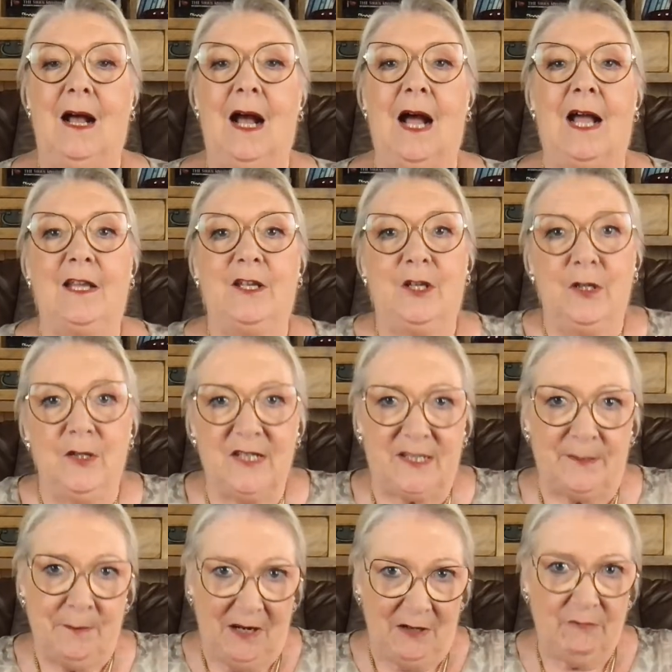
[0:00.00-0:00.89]
I
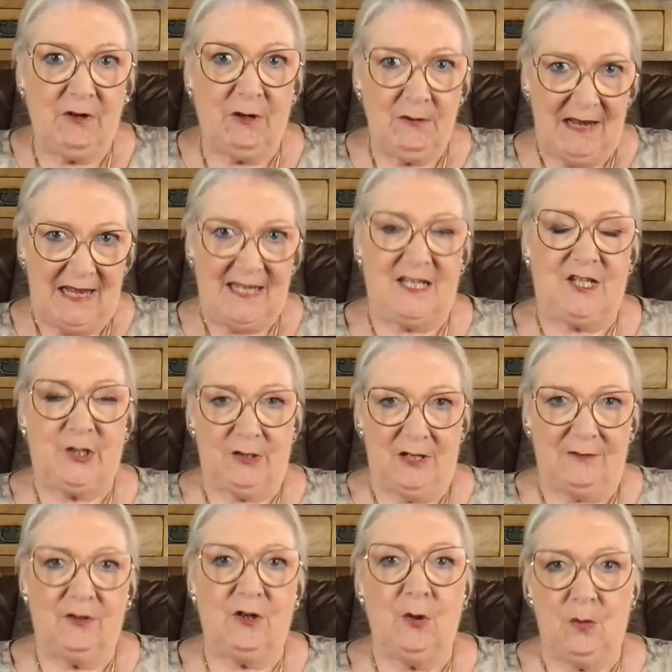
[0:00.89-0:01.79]
used my rollator.
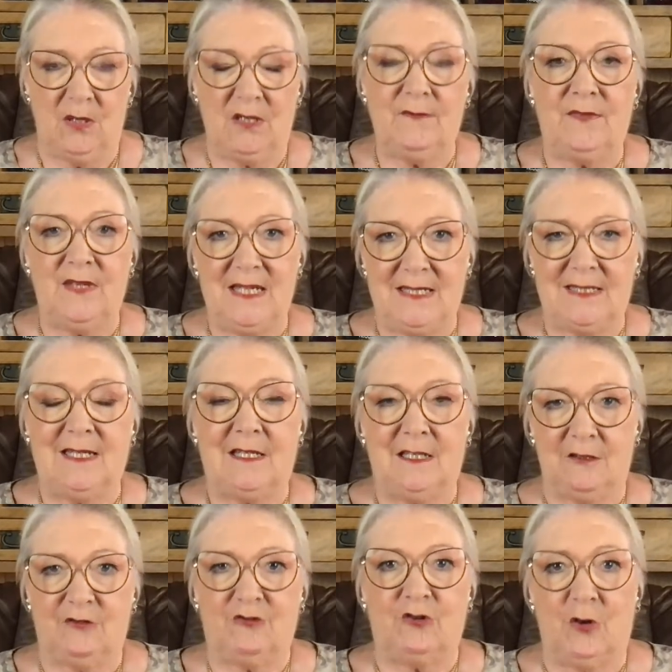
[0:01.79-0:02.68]
I've got one of these
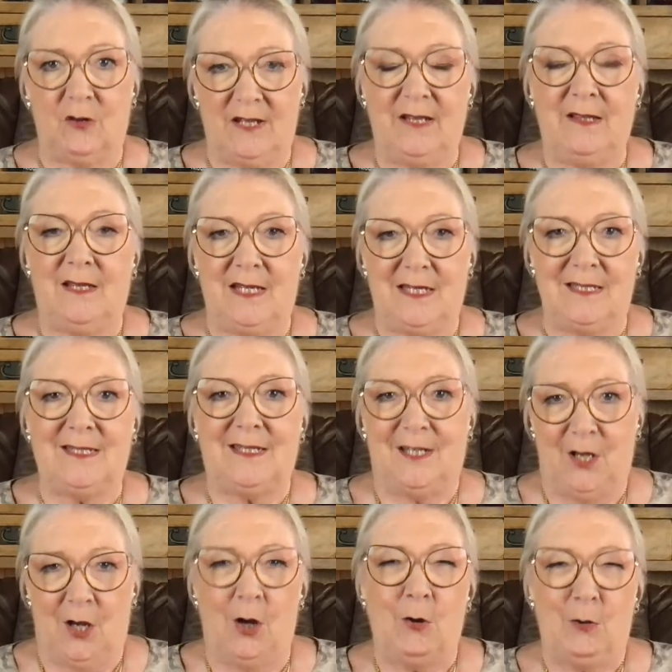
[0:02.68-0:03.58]
little trolley things
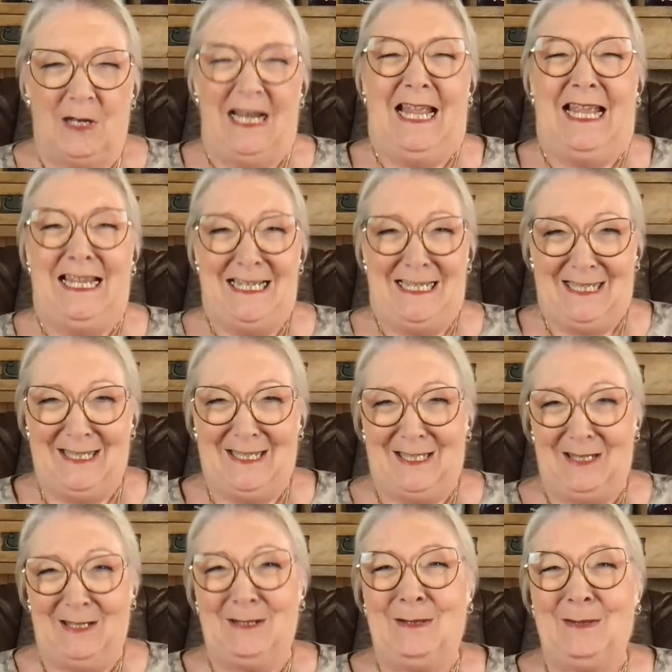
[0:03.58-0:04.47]
that old ladies
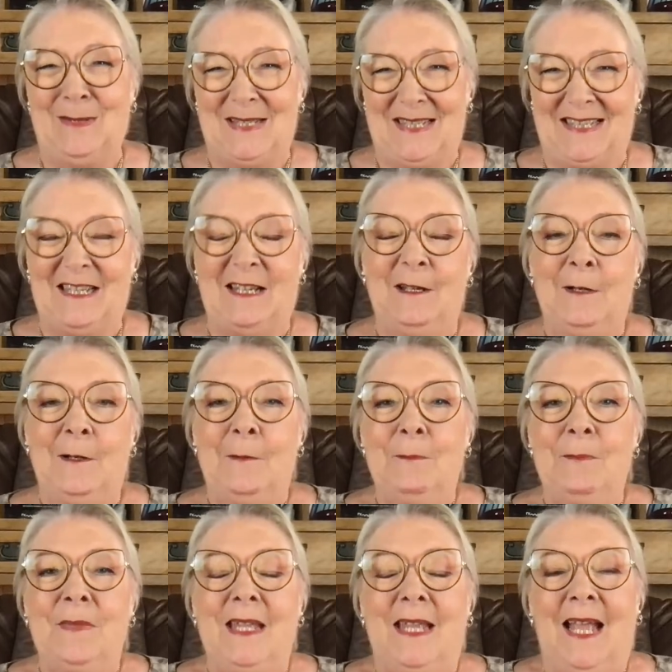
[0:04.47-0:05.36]
use,
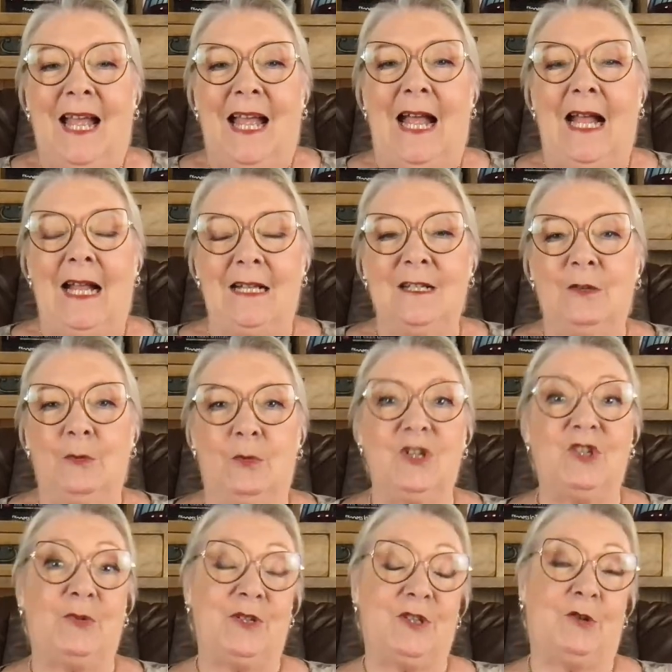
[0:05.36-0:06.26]
and
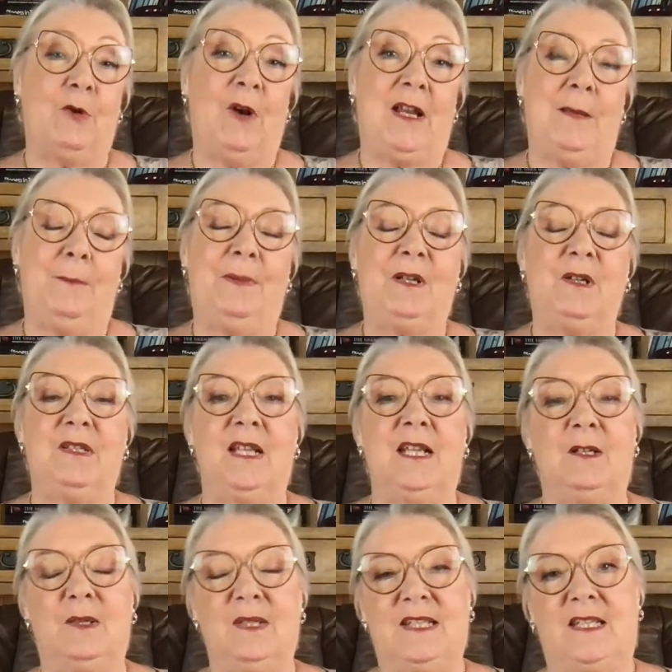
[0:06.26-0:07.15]
which was great because I
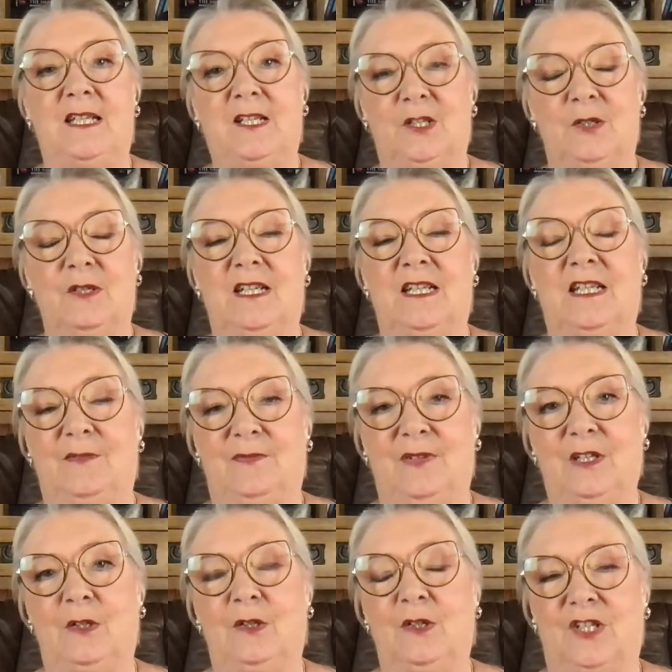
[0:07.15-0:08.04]
could sit on it if I
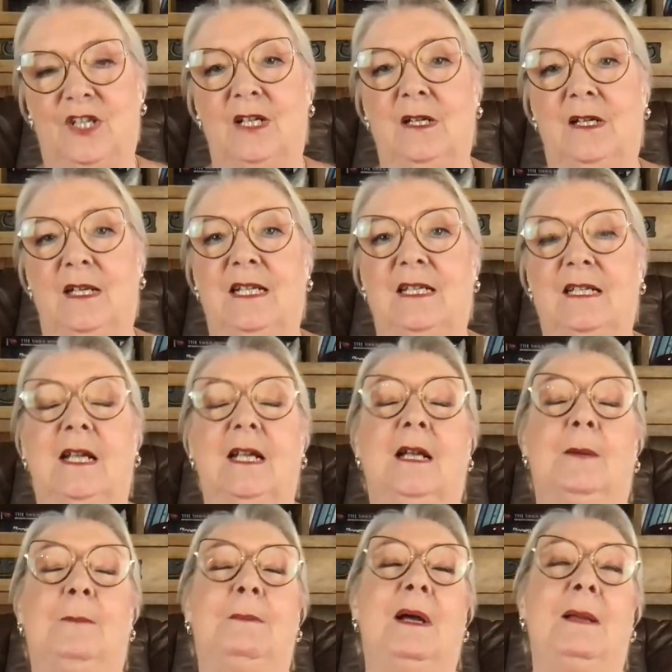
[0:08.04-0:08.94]
got tired.
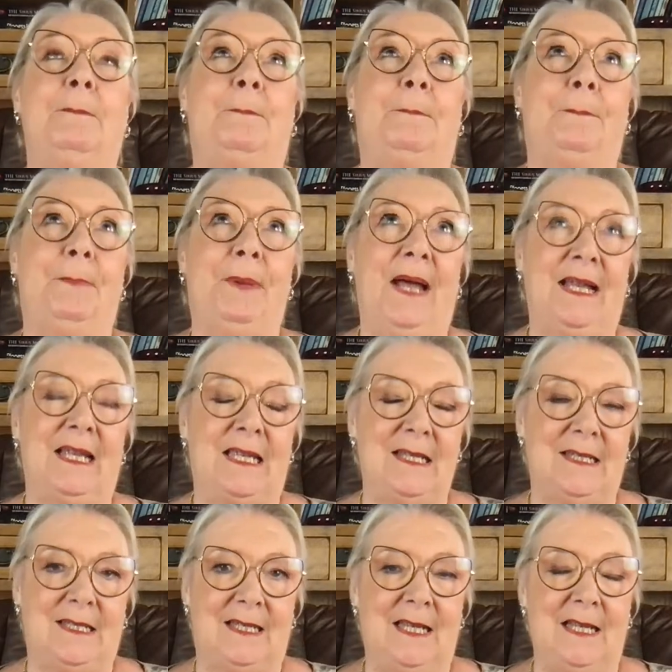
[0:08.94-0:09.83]
My back
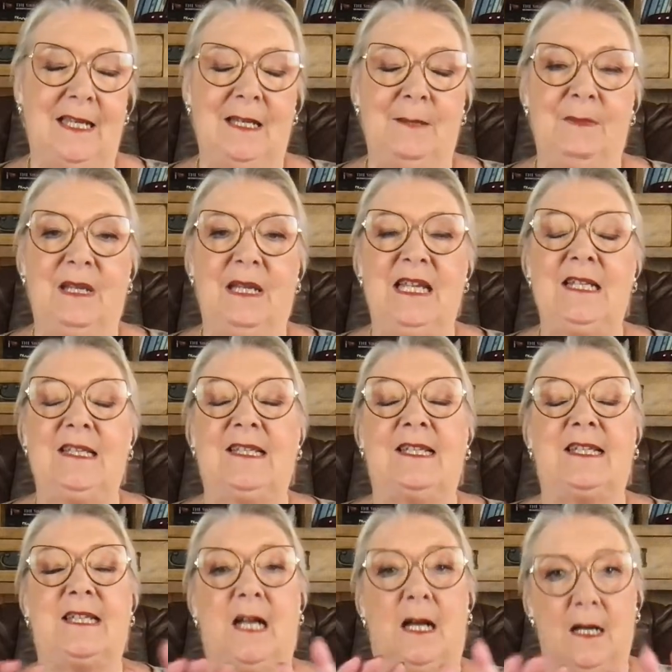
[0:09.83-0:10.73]
is killing me. It's
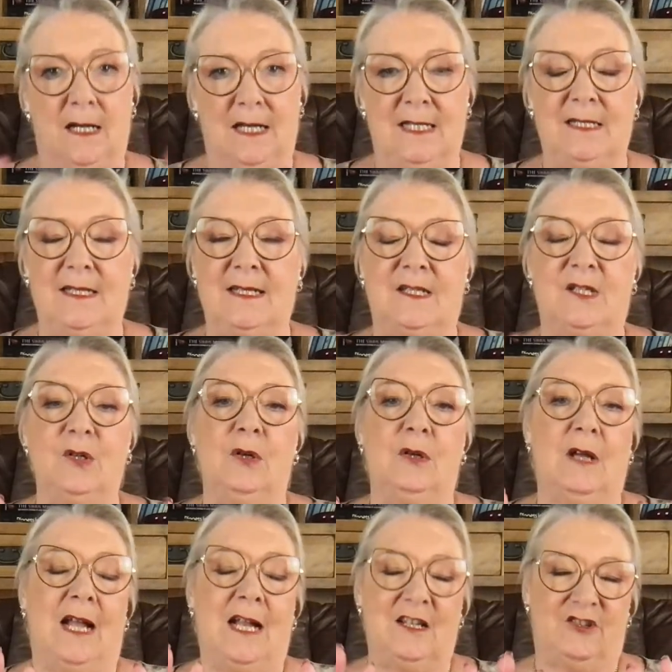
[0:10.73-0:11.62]
tired. It's
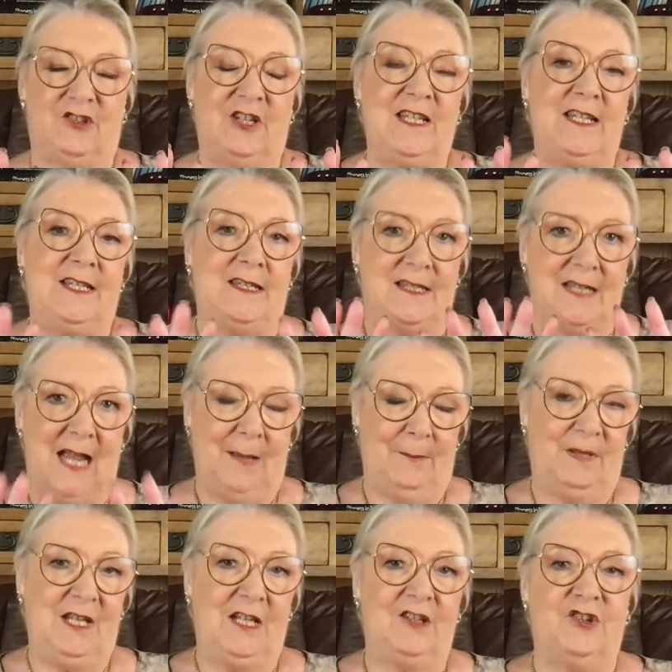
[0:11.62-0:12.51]
not actually
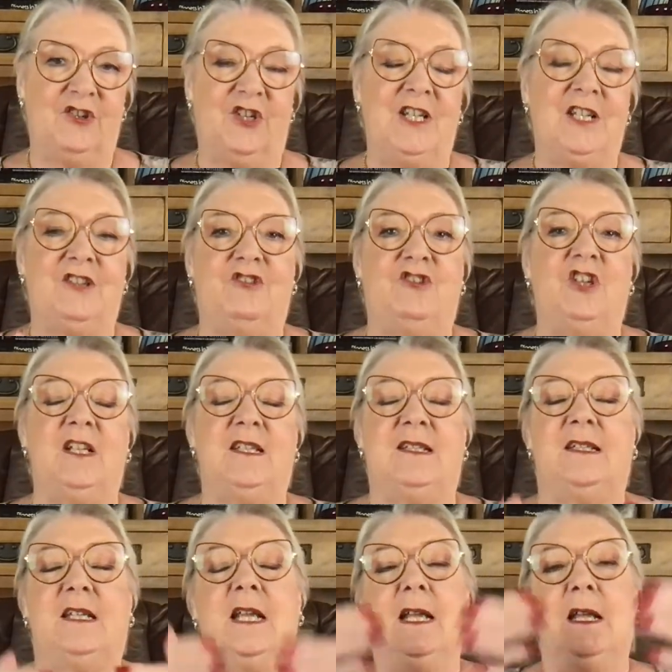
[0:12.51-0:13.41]
damaged. It's
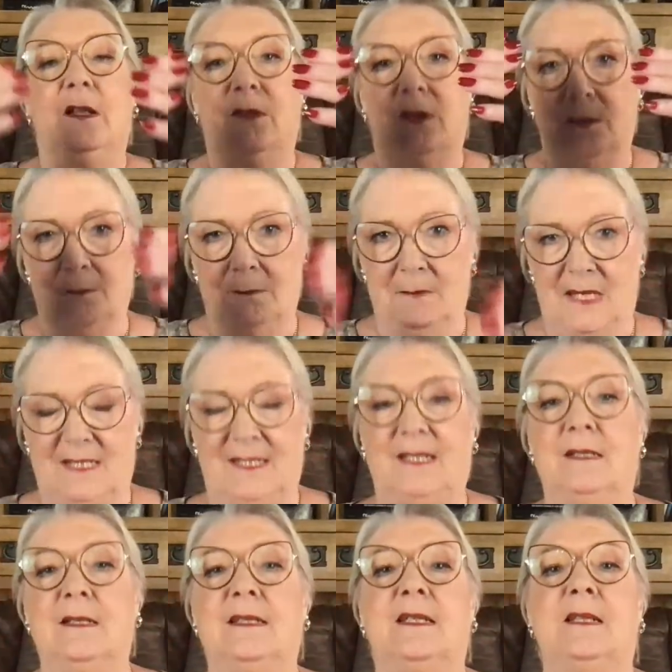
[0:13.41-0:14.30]
just the
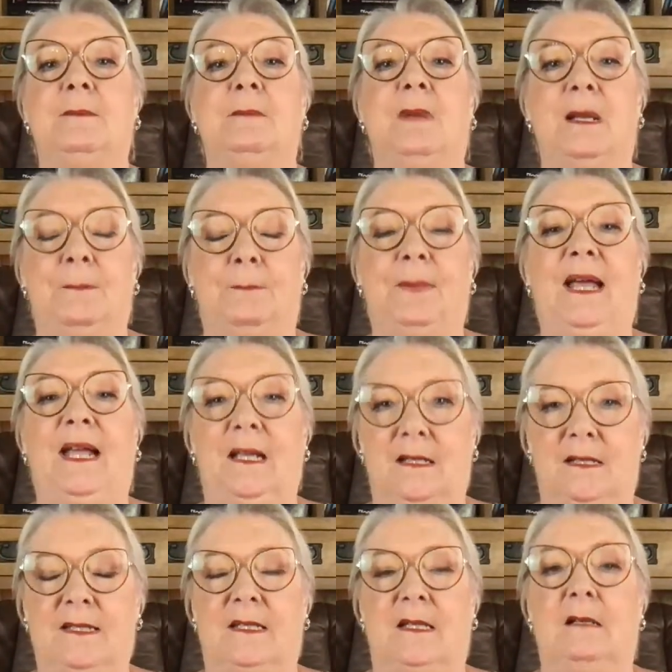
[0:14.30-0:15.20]
muscles in my back
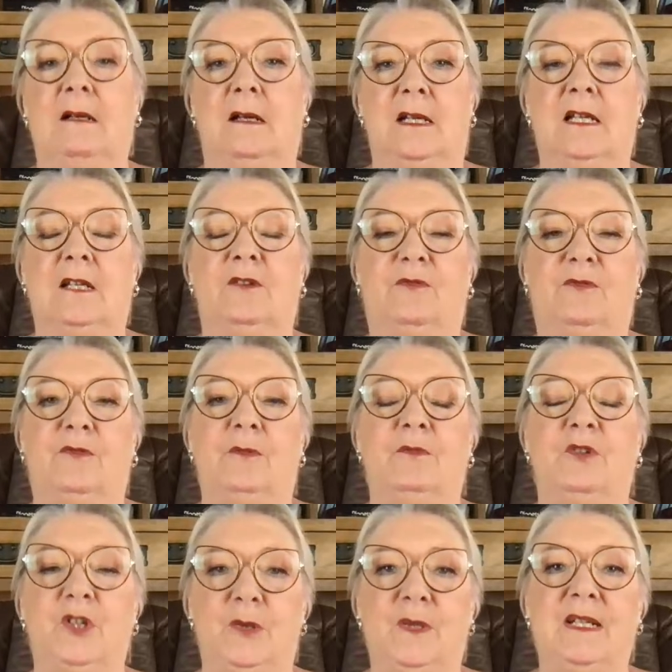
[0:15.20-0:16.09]
are tired
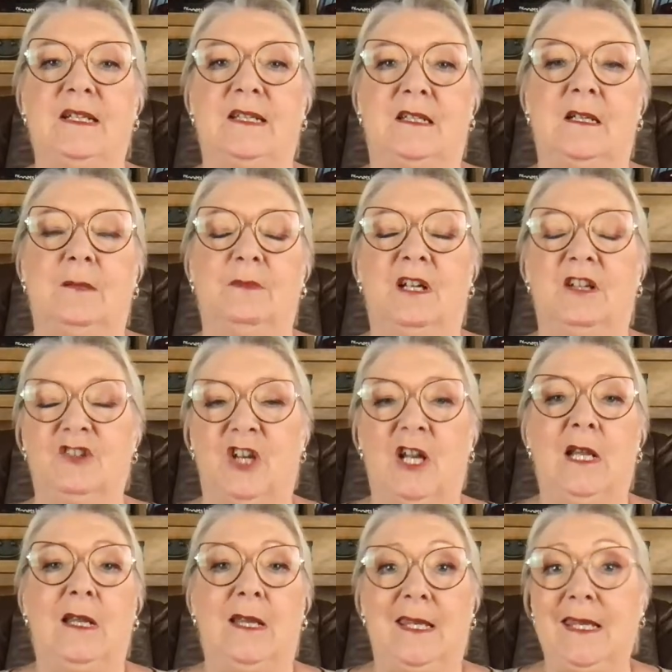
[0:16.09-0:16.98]
from doing so much.
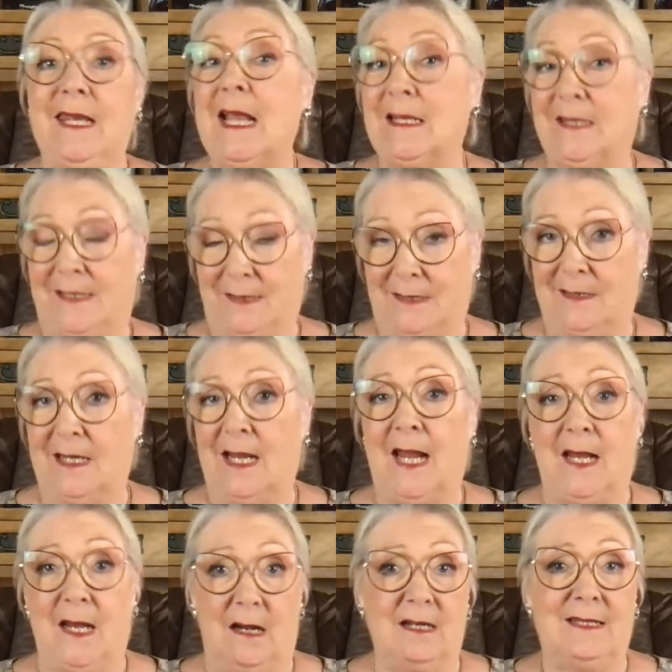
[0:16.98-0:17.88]

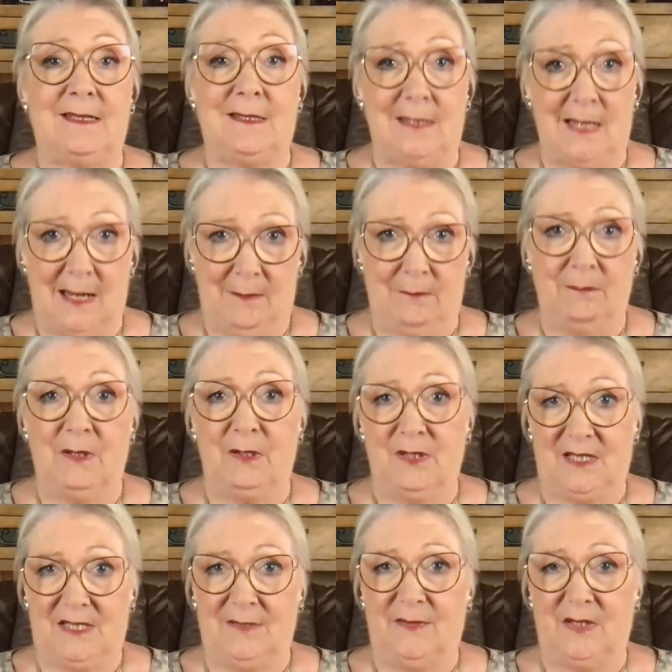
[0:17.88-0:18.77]
Yesterday, I slept
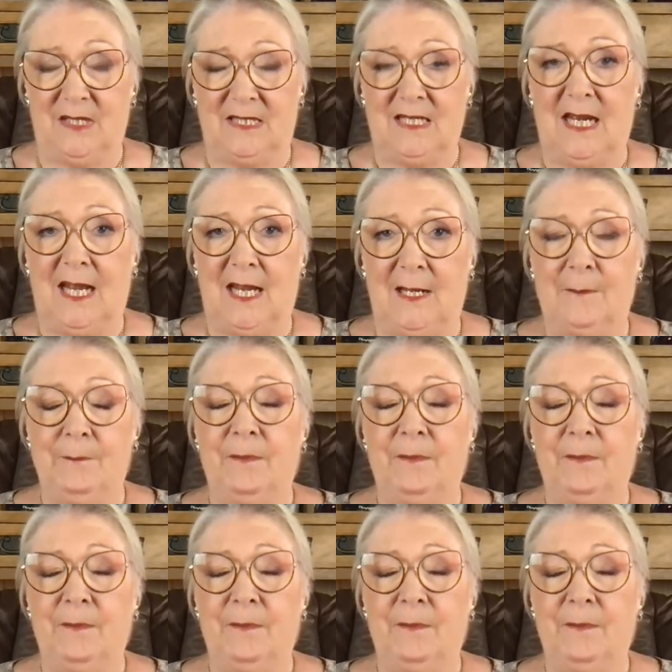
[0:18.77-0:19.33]
most of the day.